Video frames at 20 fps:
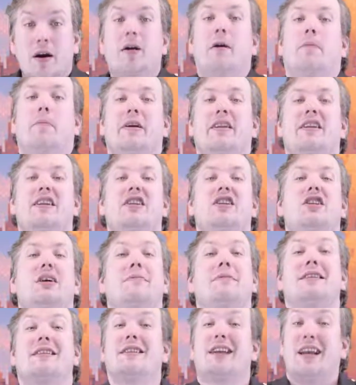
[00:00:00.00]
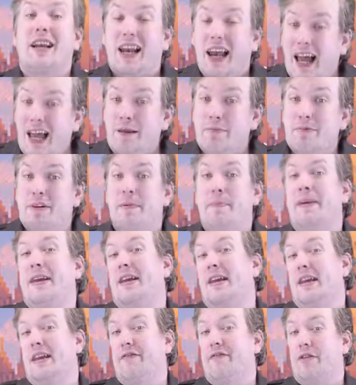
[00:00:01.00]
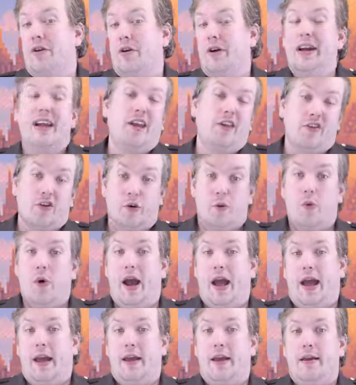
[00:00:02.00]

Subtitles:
but the gem is claimed to be evil either way.